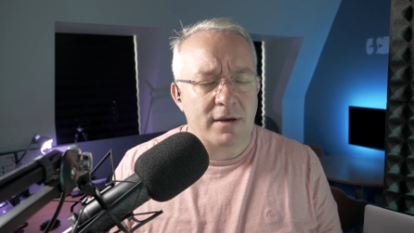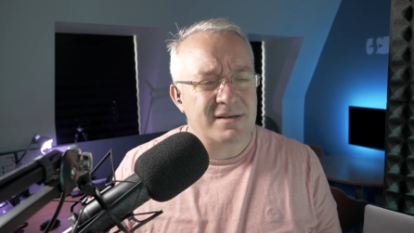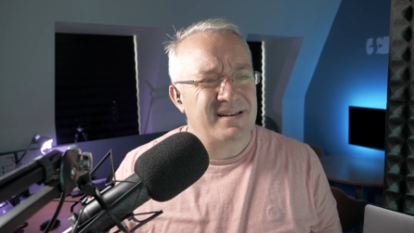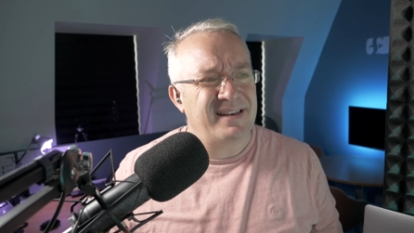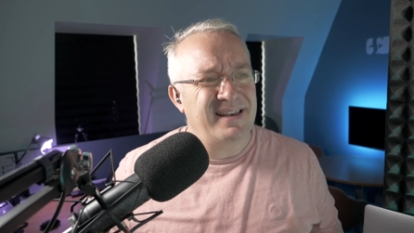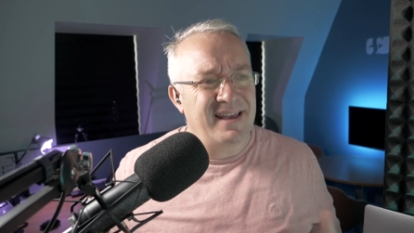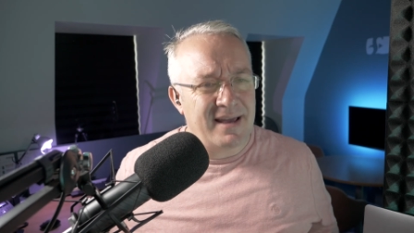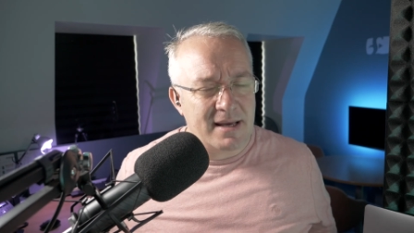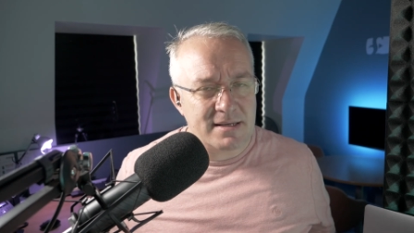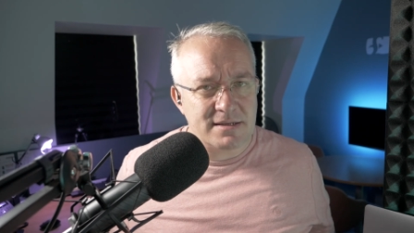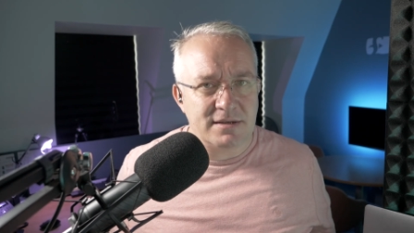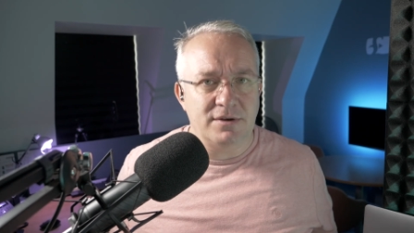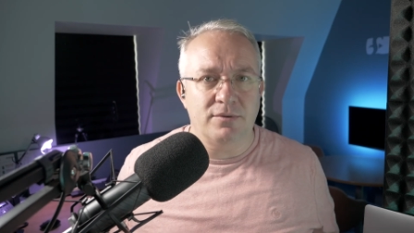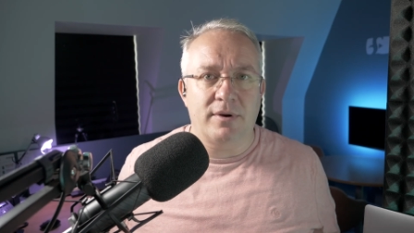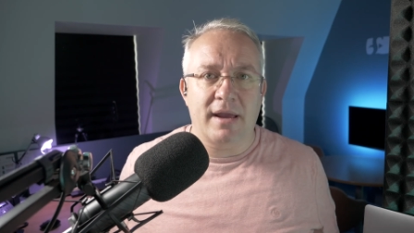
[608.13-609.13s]
It's like,
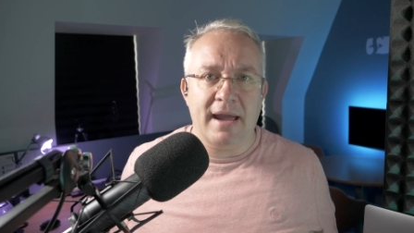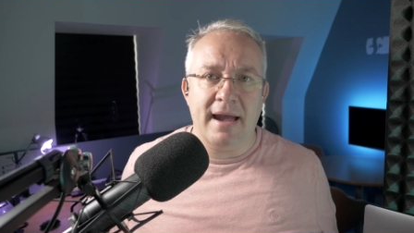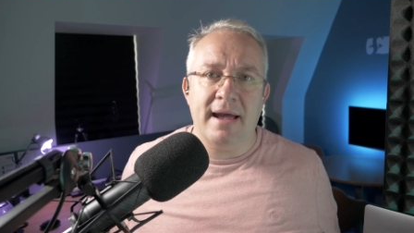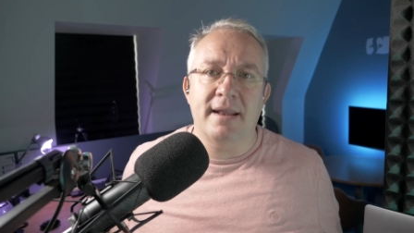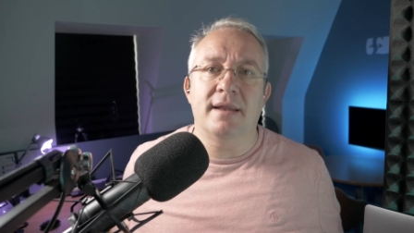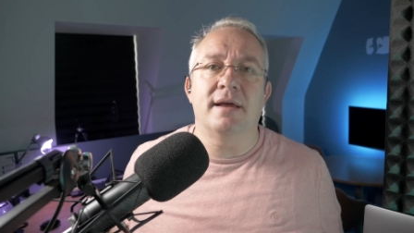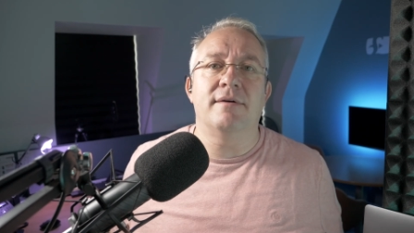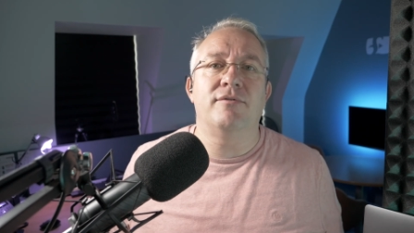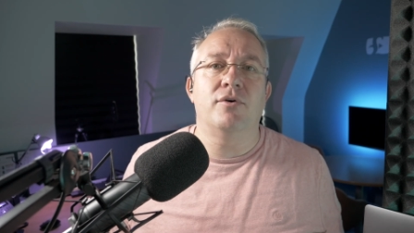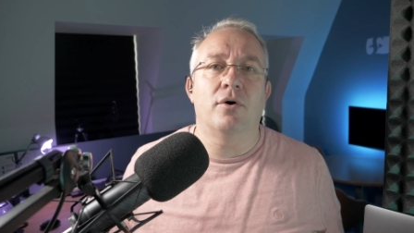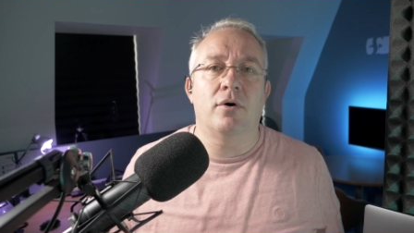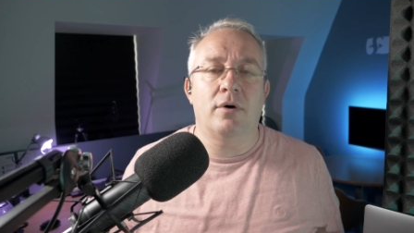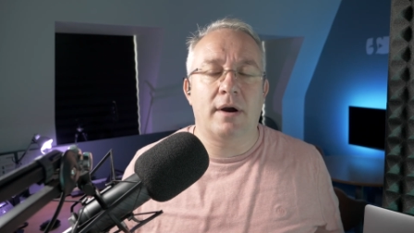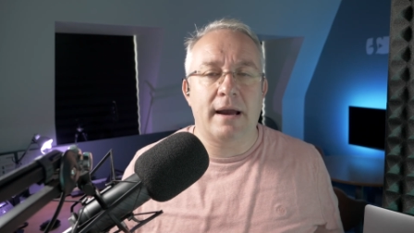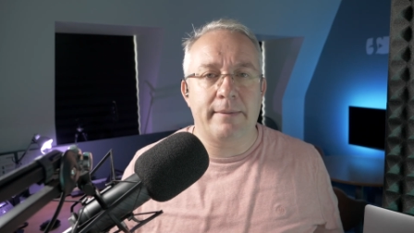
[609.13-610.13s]
yes, you can if
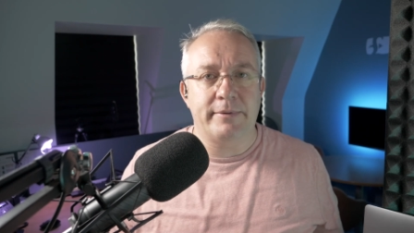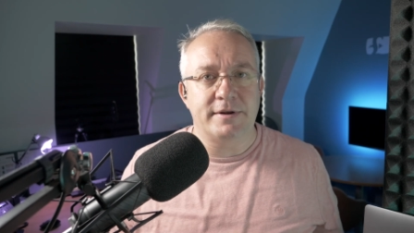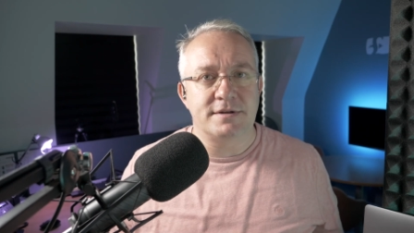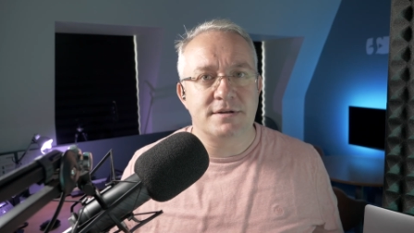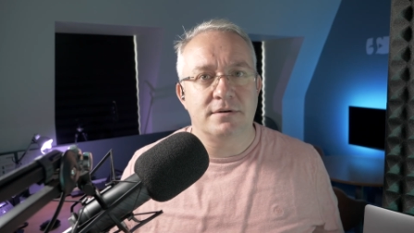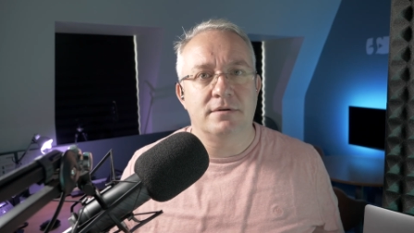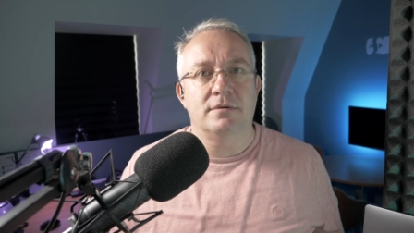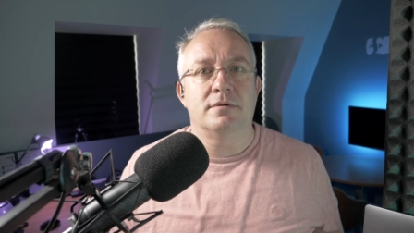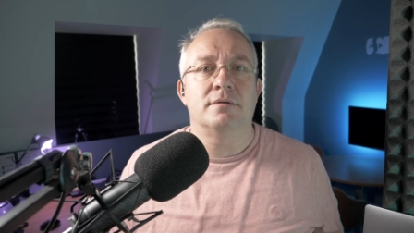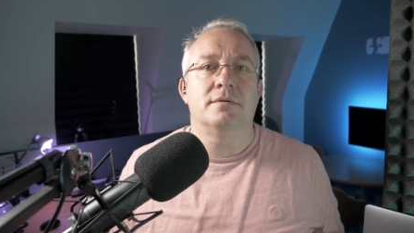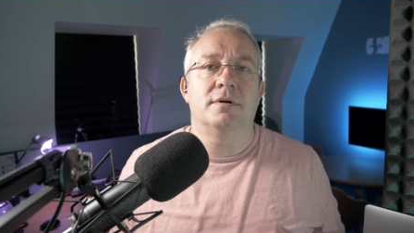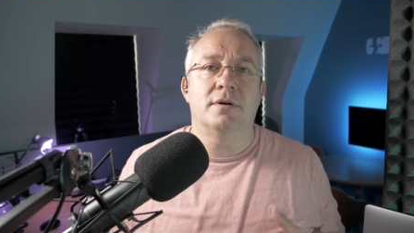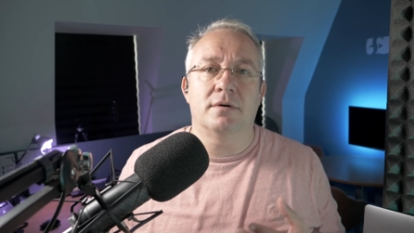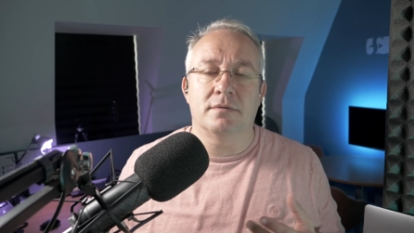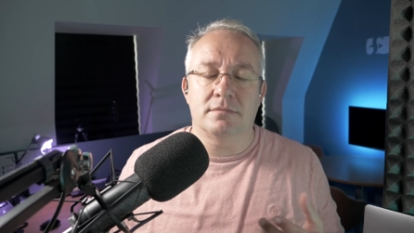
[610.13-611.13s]
you're happy to,
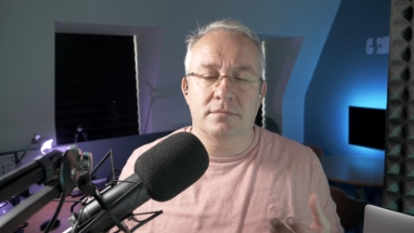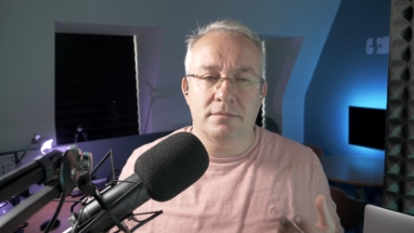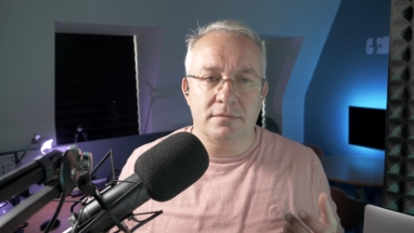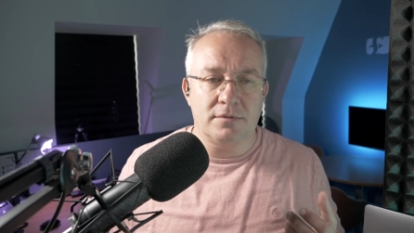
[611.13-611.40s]
you know,